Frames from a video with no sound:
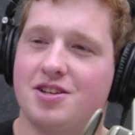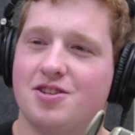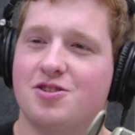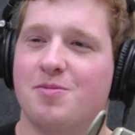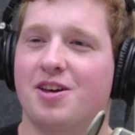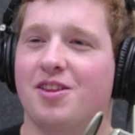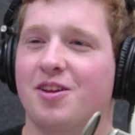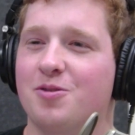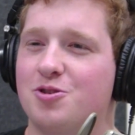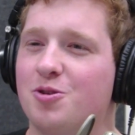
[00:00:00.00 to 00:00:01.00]
decision-making
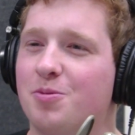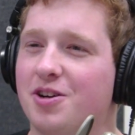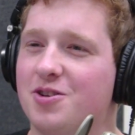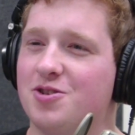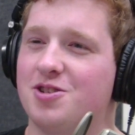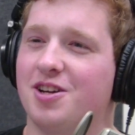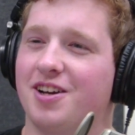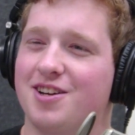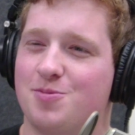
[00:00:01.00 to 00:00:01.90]
thing was super interesting,